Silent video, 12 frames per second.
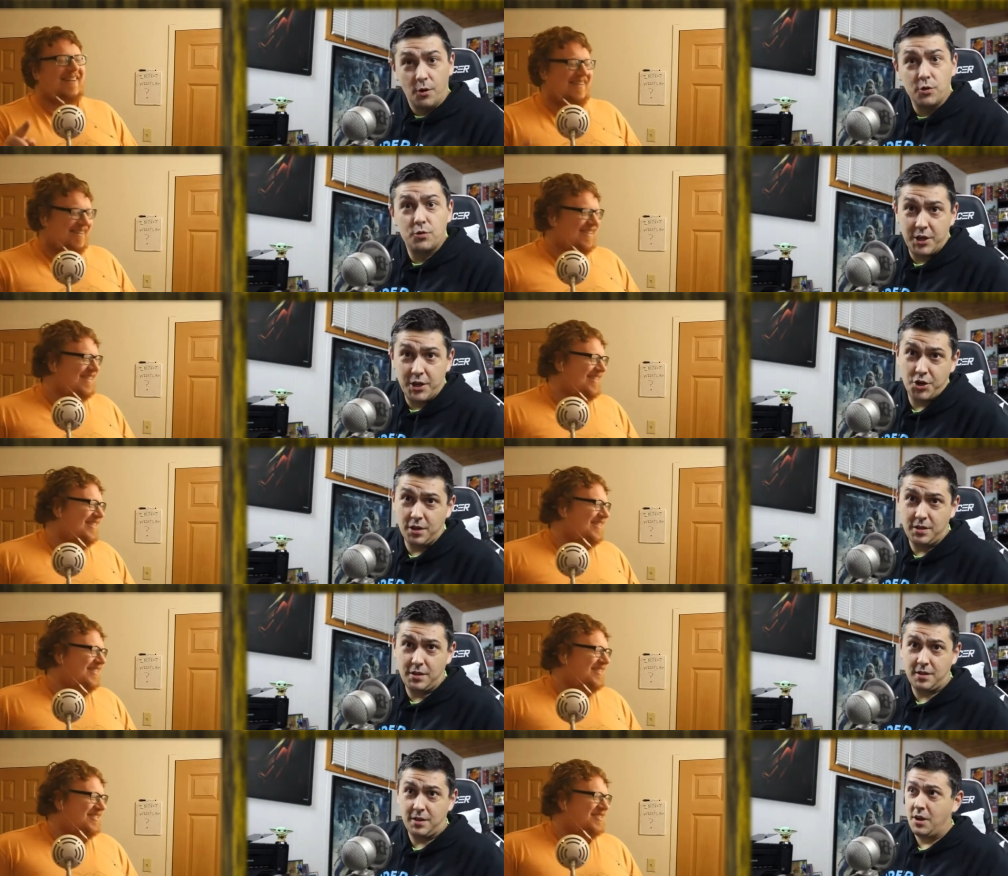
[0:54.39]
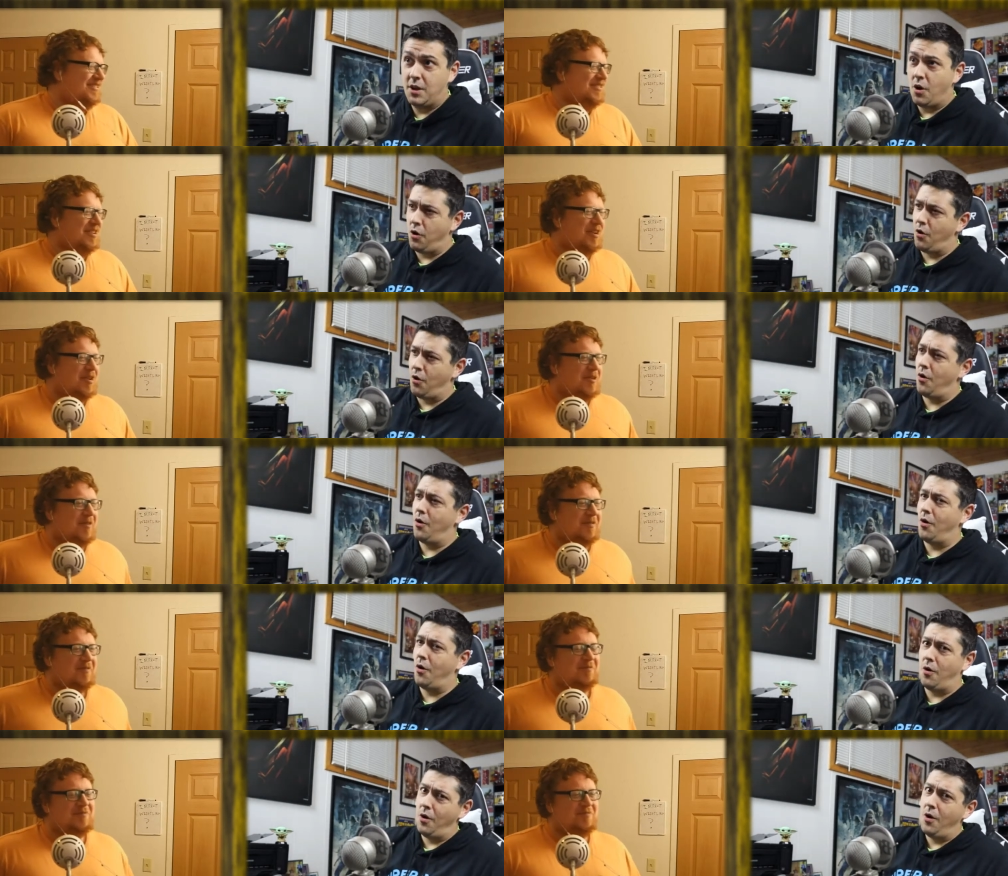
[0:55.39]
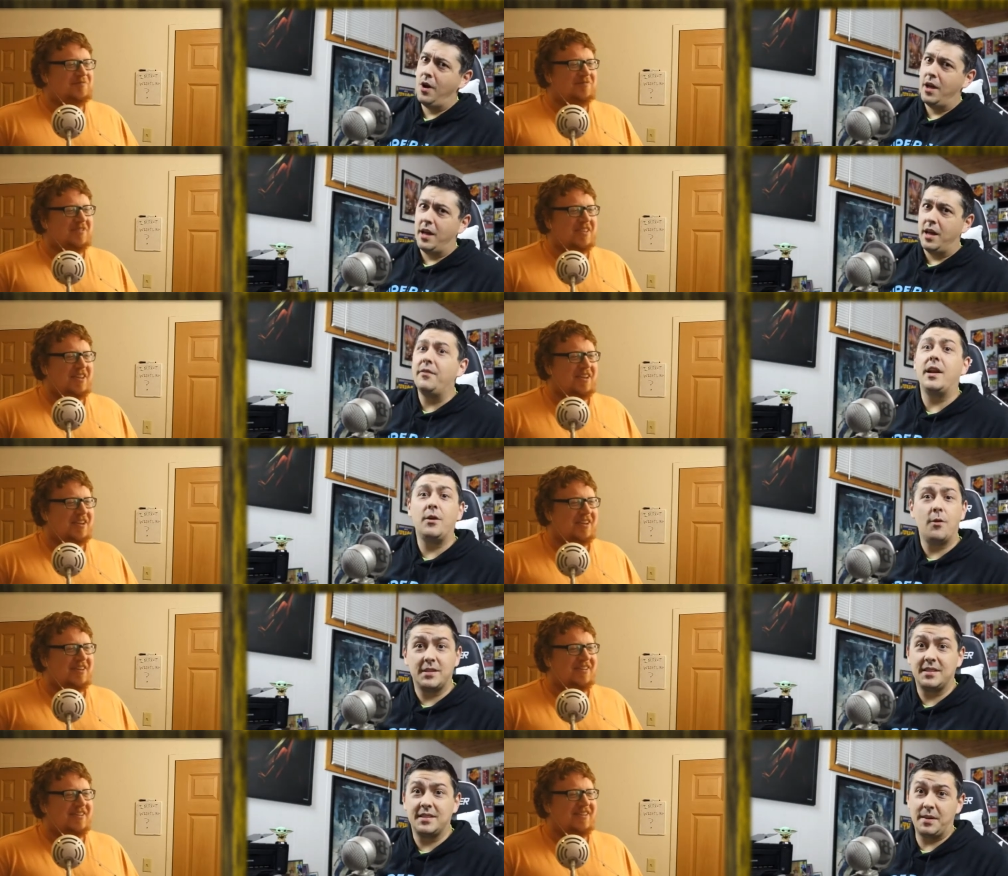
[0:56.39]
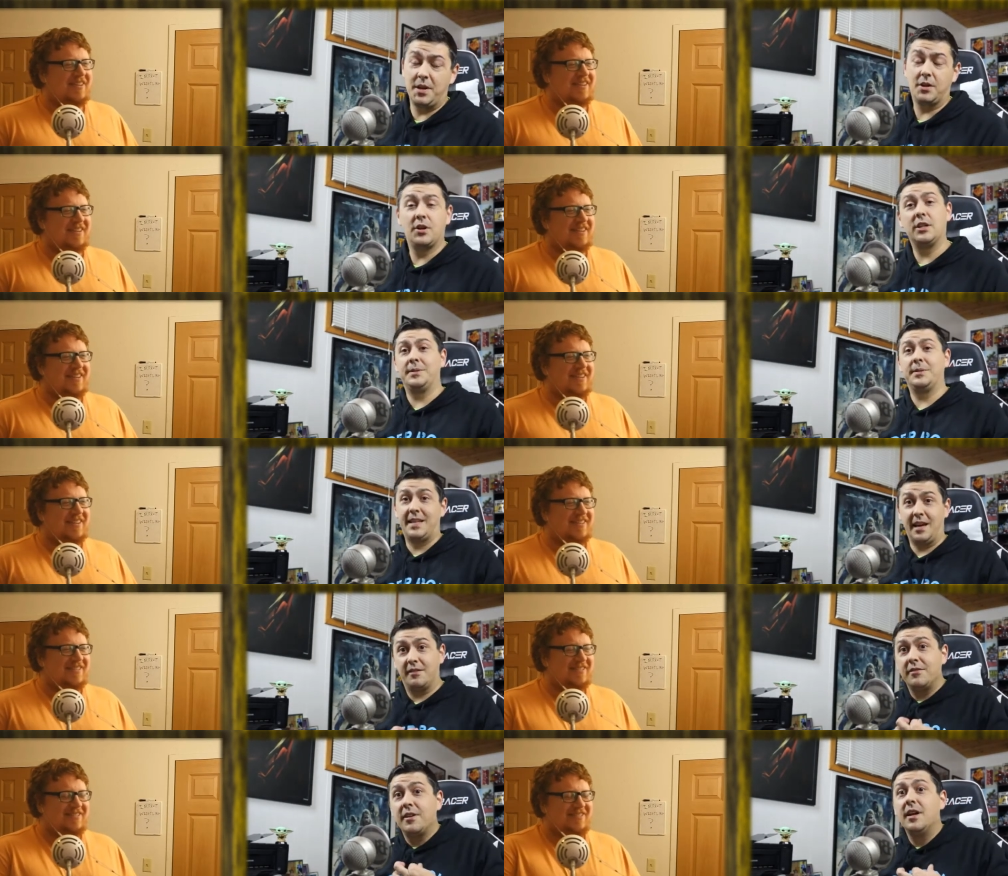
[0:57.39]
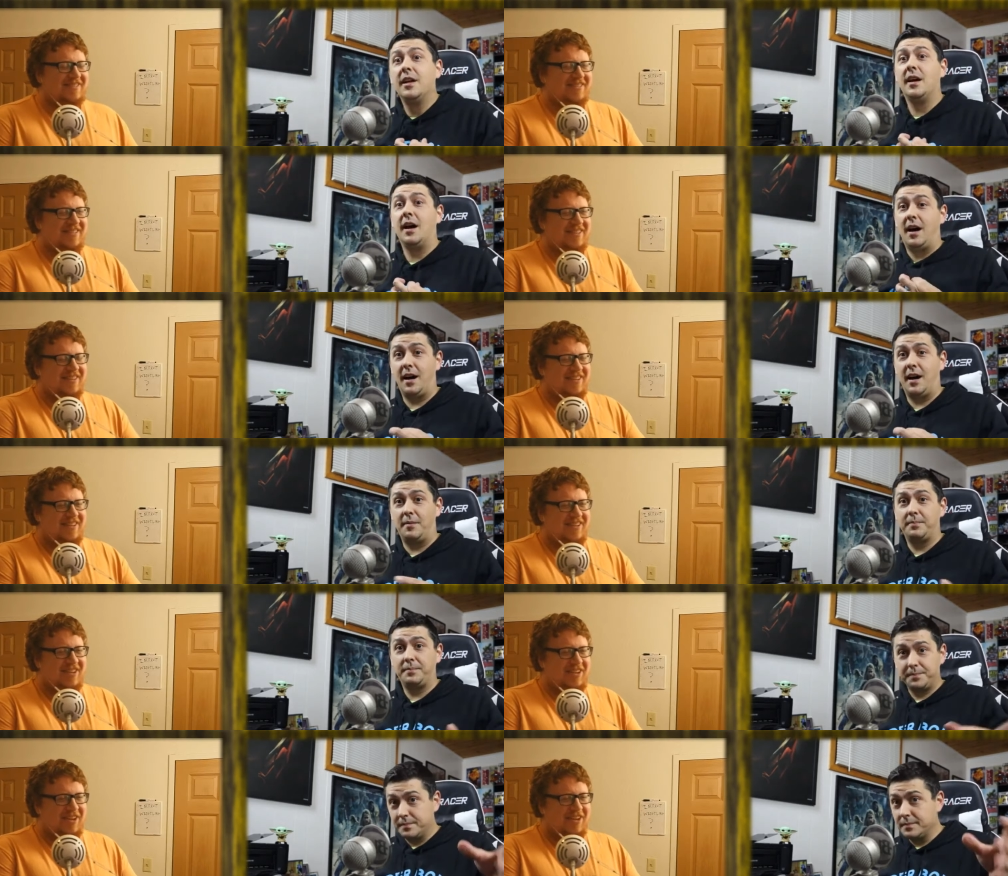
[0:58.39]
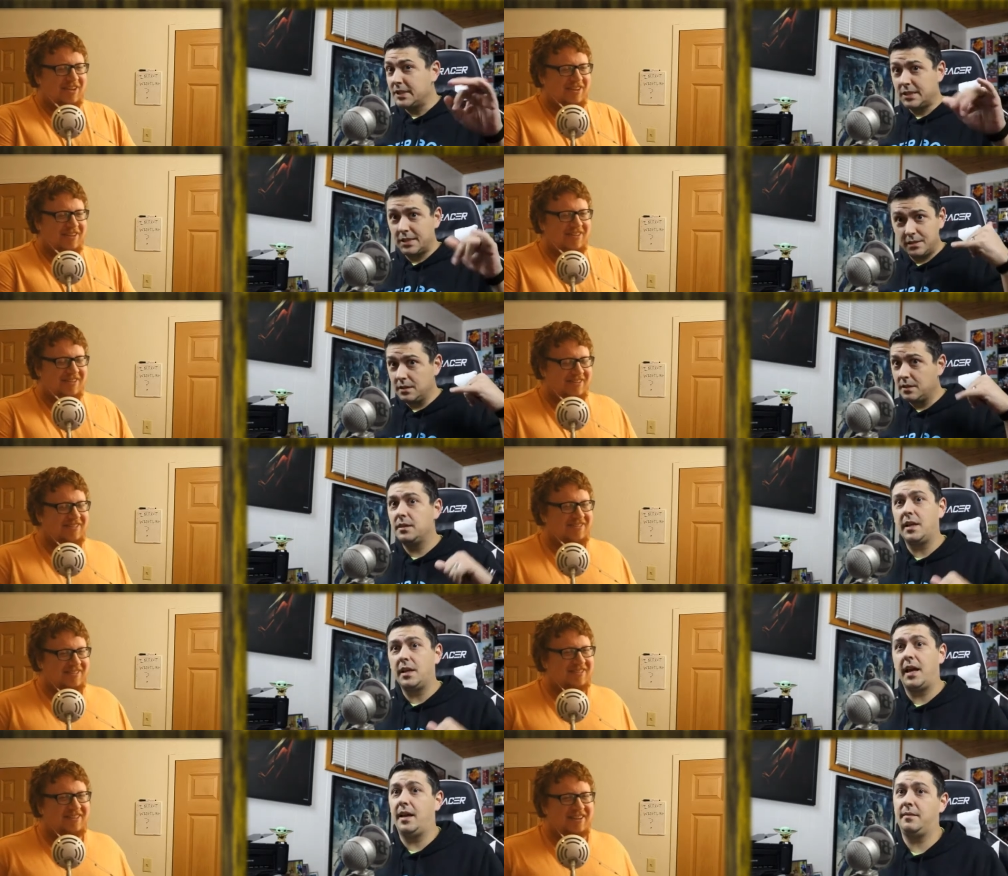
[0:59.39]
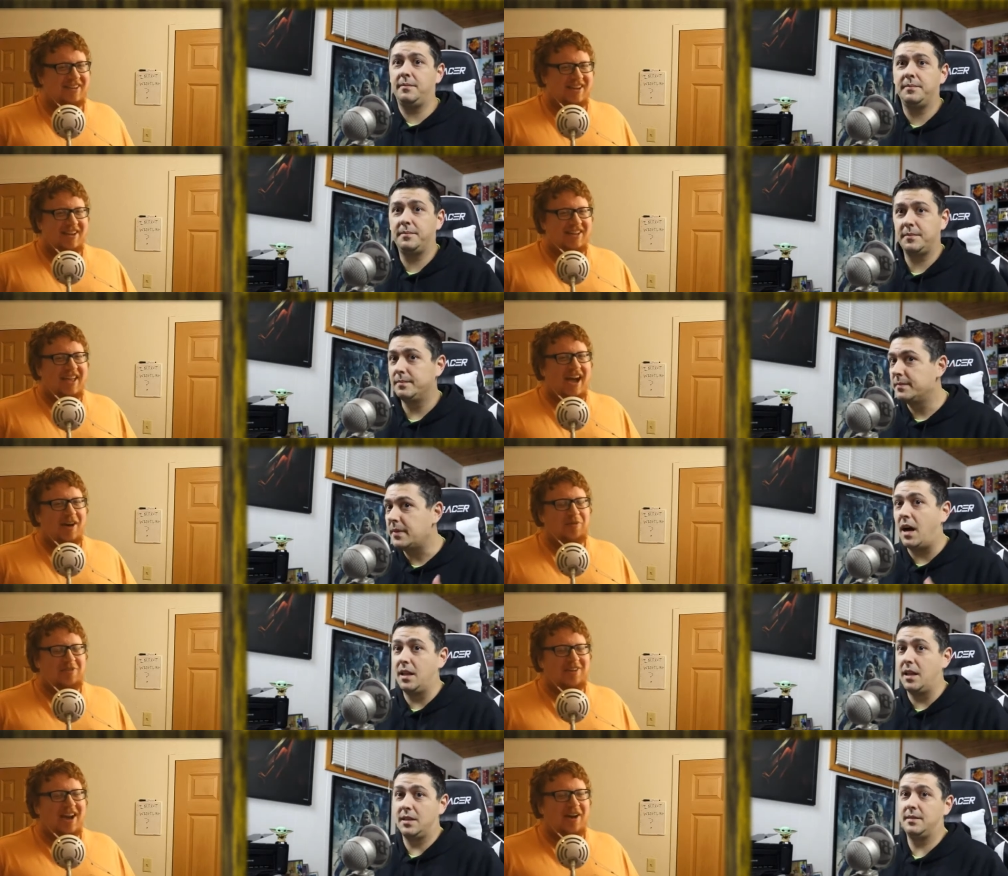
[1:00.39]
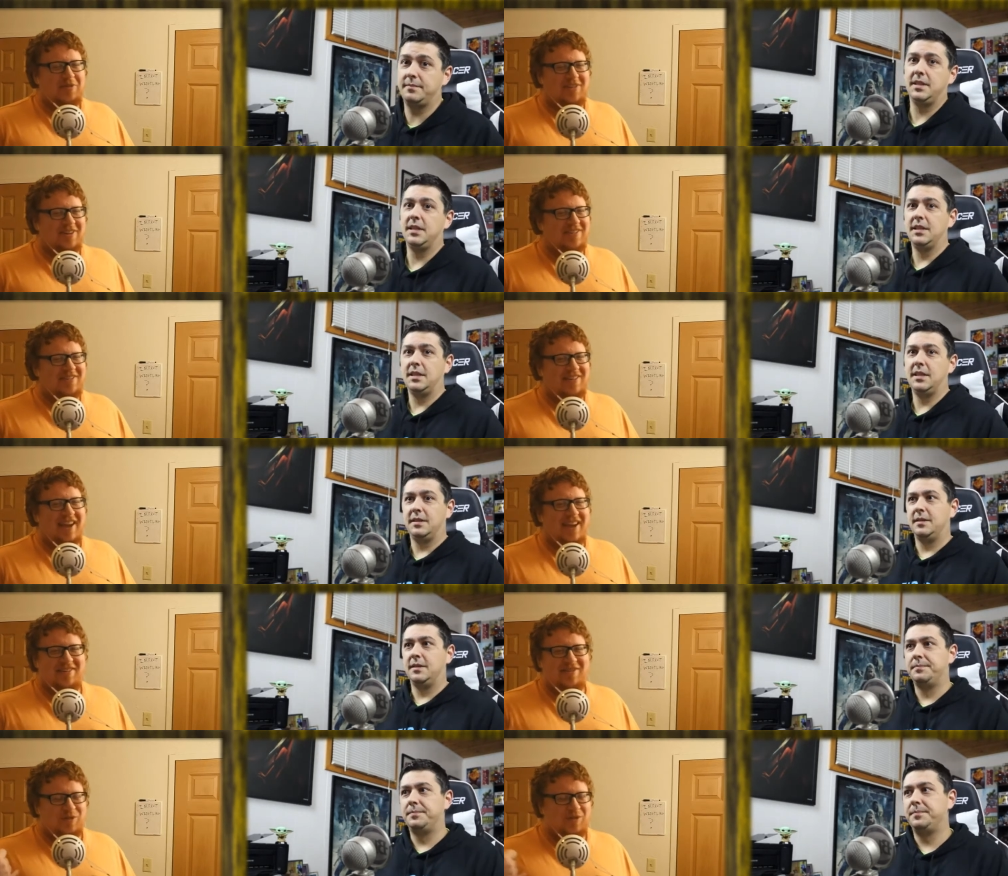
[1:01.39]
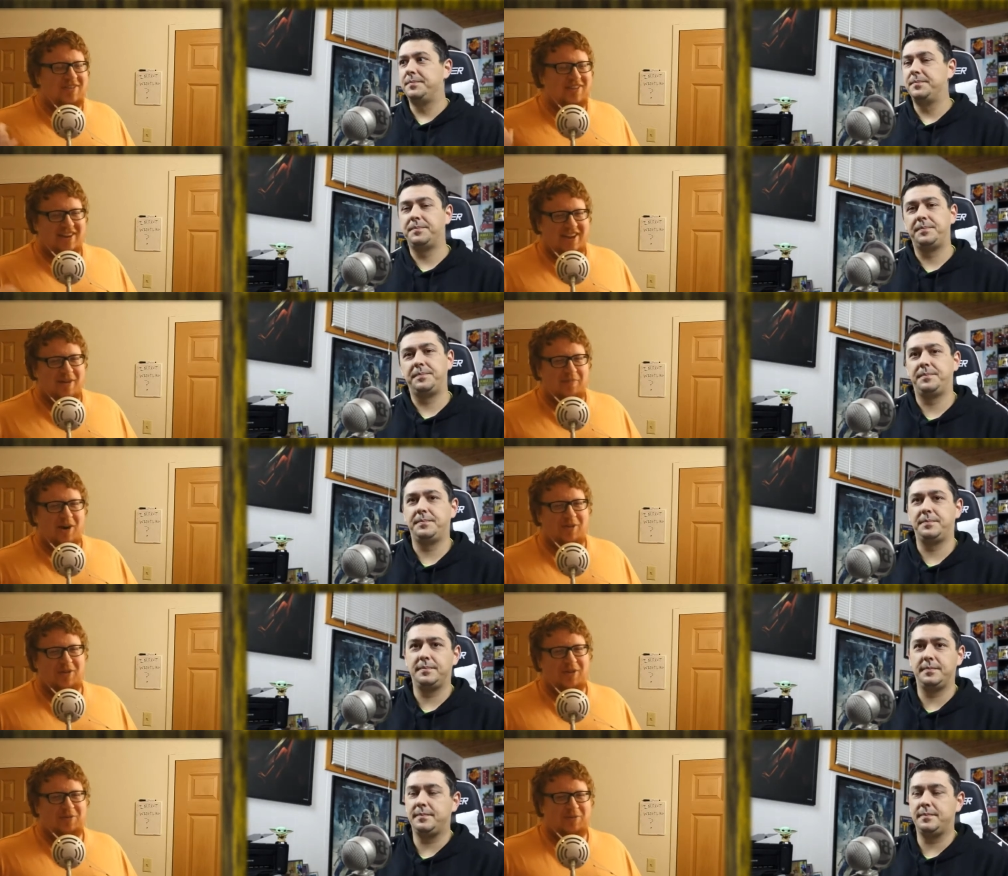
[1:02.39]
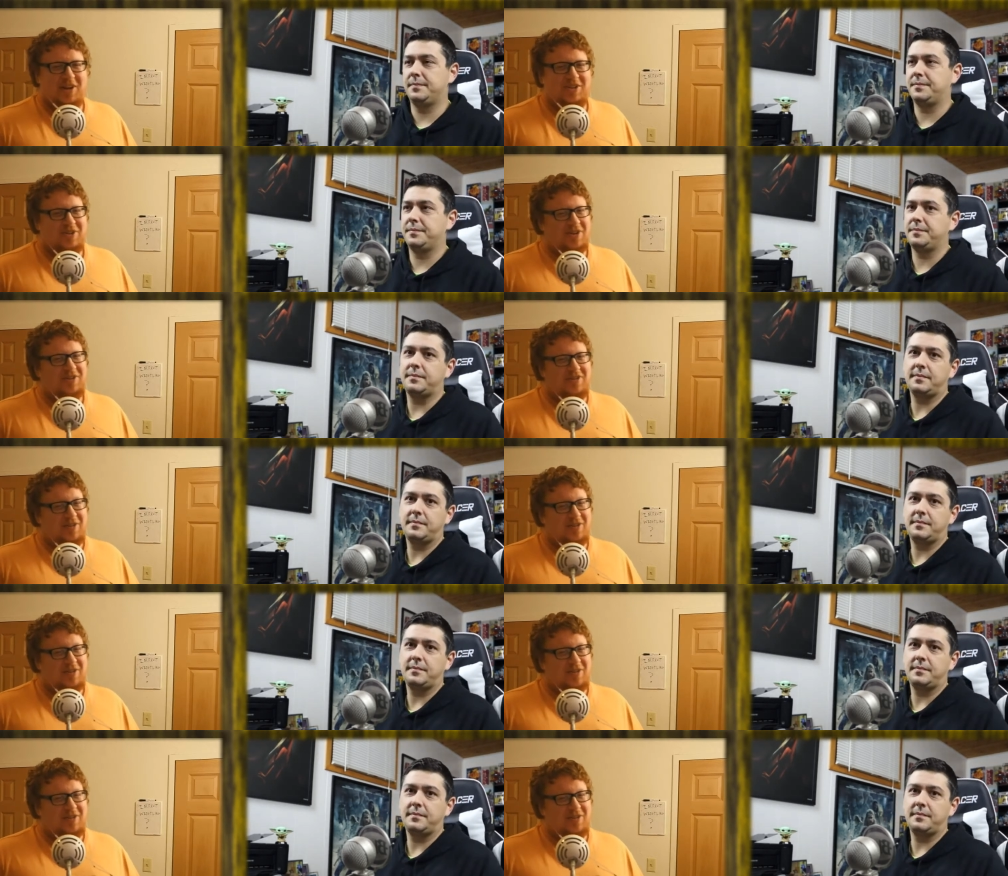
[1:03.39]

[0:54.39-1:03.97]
Speaker 1: those red shirts. Oh, if anyone wants to send me a Christmas gift, um,
Speaker 2: hey. Yeah, I was gonna I was gonna say as soon as they came out in those red shirts, I was